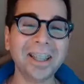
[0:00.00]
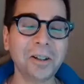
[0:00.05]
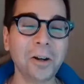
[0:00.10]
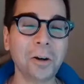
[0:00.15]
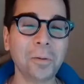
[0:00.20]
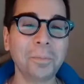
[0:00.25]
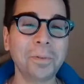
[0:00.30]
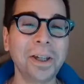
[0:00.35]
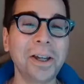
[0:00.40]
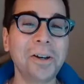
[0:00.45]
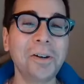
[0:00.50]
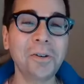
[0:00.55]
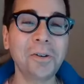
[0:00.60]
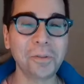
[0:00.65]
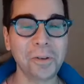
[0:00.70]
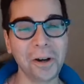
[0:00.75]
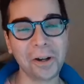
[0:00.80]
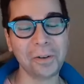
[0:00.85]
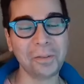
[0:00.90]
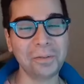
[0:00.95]
Scorpio.
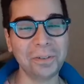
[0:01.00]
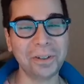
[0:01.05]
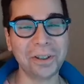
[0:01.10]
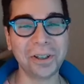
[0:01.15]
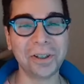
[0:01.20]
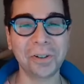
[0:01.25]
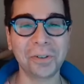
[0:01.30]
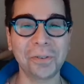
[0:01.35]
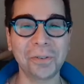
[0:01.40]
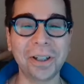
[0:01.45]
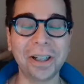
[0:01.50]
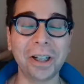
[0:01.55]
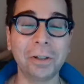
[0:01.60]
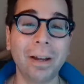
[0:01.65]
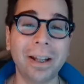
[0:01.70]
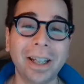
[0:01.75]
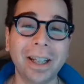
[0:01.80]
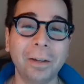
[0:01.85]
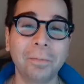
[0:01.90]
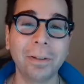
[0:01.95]
Welcome to your reading.
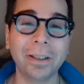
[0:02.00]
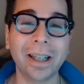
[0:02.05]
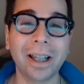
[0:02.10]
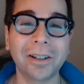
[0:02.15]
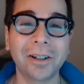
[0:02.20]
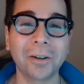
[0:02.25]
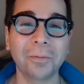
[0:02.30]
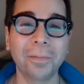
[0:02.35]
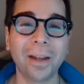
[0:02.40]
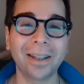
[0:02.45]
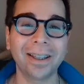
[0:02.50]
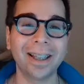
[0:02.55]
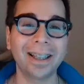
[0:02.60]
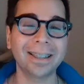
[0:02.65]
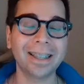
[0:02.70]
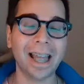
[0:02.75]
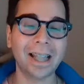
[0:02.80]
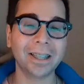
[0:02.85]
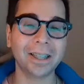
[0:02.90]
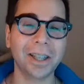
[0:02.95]
My name is Edgar
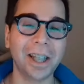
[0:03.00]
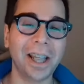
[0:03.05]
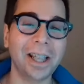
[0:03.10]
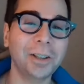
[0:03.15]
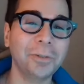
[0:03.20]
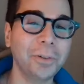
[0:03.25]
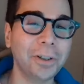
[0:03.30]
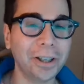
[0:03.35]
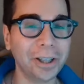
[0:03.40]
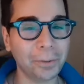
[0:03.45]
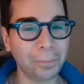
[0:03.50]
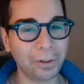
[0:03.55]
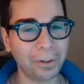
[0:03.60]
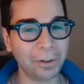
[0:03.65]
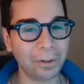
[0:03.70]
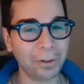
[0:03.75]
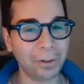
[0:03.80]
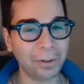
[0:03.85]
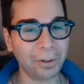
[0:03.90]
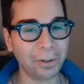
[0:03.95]
Mendez, and today's reading is going to be
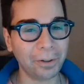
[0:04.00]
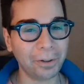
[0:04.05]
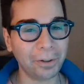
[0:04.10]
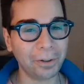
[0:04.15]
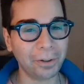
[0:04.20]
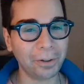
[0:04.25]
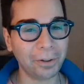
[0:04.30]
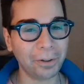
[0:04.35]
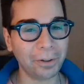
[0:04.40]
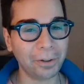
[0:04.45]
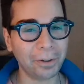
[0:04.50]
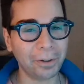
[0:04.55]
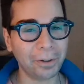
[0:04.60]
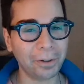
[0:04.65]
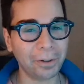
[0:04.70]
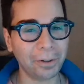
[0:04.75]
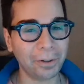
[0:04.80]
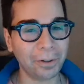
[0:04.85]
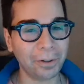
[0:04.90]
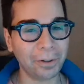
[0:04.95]
very much focused on how does
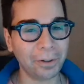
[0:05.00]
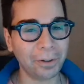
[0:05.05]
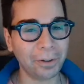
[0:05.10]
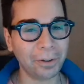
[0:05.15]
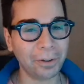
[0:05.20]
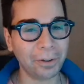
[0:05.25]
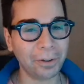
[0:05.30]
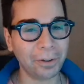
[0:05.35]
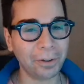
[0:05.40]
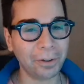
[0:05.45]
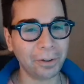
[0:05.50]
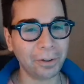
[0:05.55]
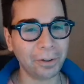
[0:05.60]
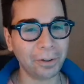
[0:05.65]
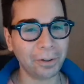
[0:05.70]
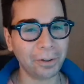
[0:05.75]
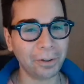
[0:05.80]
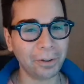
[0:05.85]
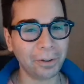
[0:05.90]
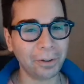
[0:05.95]
your person see you.
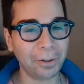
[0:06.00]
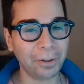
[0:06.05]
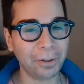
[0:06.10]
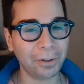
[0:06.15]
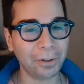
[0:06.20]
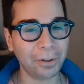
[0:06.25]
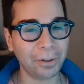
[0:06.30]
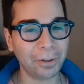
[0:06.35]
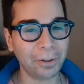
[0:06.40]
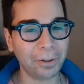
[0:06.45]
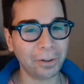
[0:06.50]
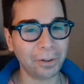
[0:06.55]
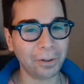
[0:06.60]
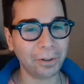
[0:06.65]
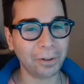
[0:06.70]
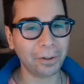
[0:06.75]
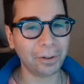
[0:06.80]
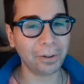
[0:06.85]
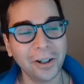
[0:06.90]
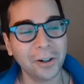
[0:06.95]
I want to thank you for
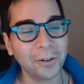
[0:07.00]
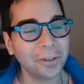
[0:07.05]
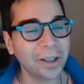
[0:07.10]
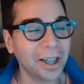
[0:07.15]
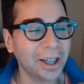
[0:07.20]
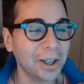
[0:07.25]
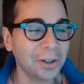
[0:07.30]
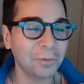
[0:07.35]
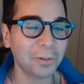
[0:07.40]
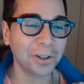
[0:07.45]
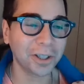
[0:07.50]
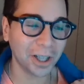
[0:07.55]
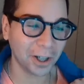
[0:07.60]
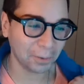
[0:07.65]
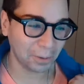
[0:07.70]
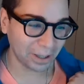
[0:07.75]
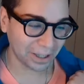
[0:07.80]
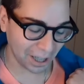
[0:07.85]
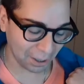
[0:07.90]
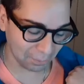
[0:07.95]
being here. Thank you for
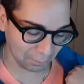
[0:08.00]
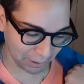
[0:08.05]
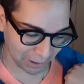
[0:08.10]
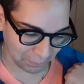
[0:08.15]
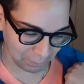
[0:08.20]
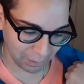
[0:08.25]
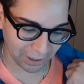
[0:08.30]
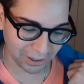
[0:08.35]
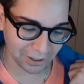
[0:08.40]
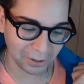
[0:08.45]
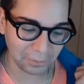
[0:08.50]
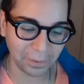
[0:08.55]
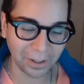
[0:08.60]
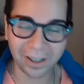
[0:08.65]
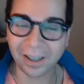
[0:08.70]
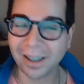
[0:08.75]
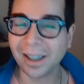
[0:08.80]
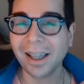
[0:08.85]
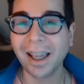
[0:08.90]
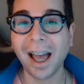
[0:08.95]
sharing time and space with
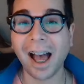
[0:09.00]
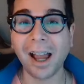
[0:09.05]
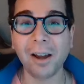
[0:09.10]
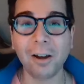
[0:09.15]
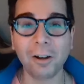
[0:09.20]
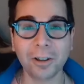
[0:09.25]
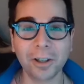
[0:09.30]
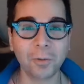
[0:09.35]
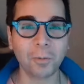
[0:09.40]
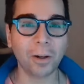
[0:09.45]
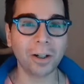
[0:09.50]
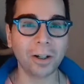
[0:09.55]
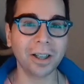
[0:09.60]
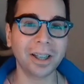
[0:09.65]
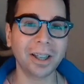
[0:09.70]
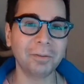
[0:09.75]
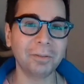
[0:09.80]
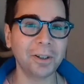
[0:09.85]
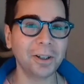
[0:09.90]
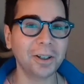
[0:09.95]
me. I also want to
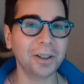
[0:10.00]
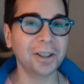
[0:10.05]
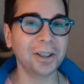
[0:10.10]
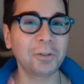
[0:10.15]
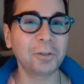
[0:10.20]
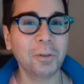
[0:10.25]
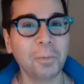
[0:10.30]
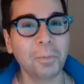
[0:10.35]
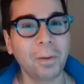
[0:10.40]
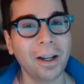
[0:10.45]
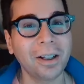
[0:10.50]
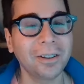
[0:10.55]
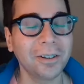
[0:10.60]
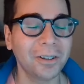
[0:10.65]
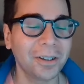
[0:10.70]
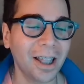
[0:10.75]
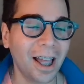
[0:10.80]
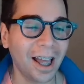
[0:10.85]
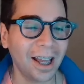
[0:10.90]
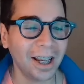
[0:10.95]
give you a little reminder
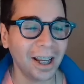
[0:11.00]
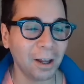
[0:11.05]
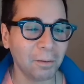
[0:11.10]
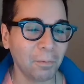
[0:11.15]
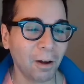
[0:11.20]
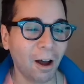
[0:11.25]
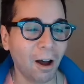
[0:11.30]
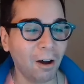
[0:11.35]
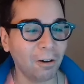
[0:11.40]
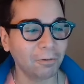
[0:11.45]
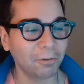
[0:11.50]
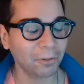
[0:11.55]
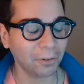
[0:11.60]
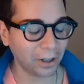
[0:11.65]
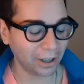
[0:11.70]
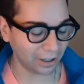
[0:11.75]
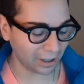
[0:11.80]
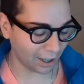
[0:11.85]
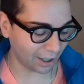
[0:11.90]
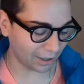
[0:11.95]
that I am
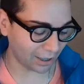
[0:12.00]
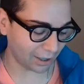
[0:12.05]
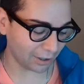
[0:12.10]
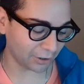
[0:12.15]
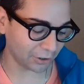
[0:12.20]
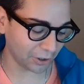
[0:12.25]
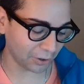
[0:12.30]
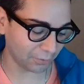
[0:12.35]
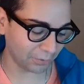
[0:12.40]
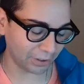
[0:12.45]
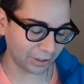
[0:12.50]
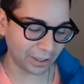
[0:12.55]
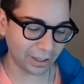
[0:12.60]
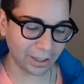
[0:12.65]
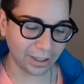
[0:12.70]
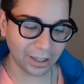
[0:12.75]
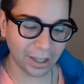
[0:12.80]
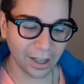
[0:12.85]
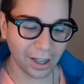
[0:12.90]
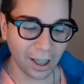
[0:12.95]
offering a lot of
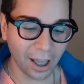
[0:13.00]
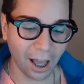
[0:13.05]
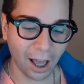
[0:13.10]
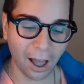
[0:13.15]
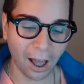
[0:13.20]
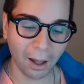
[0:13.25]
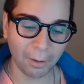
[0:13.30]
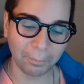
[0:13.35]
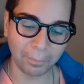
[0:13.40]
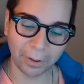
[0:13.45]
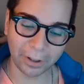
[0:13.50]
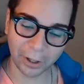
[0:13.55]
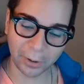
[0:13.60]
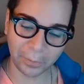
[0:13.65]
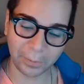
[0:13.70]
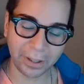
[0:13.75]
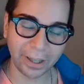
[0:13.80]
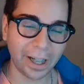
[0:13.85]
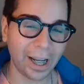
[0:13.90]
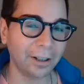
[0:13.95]
services. The
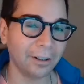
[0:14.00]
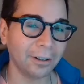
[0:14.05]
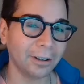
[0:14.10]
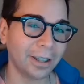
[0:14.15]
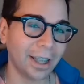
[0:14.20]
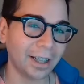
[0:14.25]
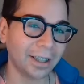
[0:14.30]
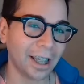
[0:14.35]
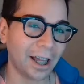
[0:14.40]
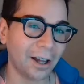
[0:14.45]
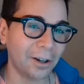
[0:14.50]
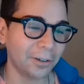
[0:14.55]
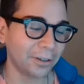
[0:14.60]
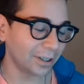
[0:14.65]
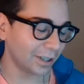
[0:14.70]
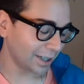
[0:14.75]
community candle stands out.